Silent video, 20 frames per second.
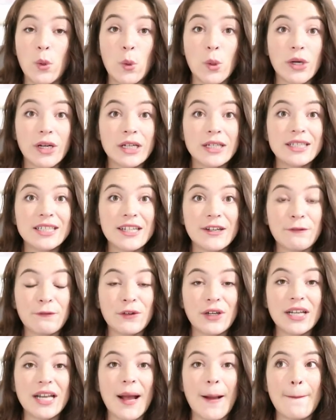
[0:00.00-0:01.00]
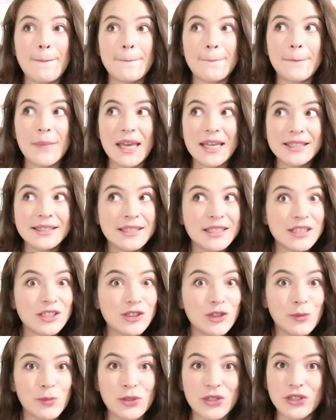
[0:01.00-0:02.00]
four different amazing
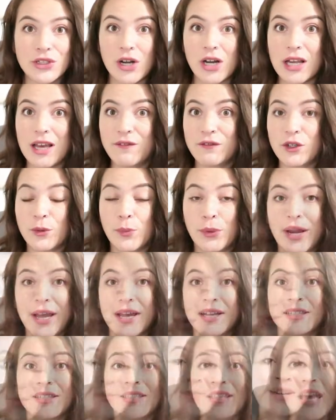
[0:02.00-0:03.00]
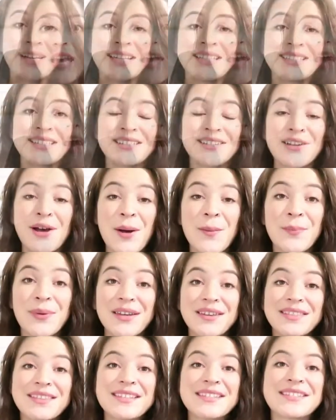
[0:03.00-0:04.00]
super sought after brands, but I did not
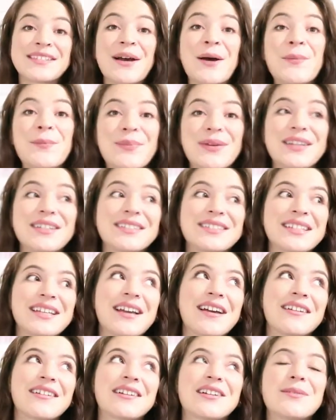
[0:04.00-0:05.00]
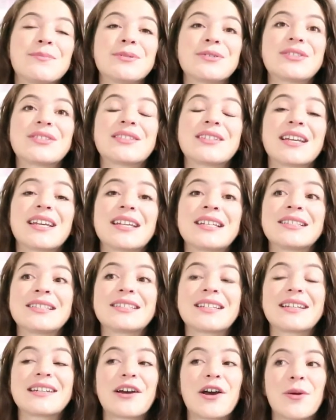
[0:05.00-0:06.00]
pick these up because they had a couple
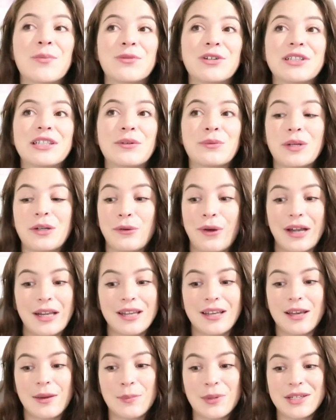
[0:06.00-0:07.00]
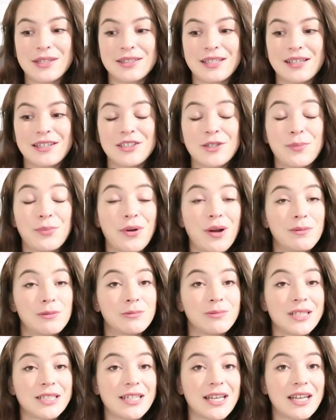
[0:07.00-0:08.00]
stains and I'm really regretting it because I could have
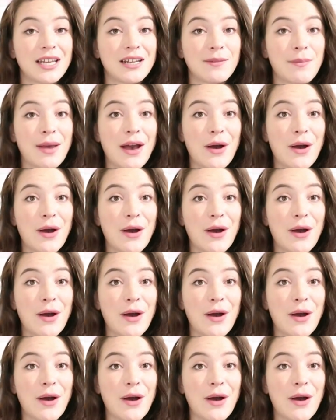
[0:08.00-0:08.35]
probably taken them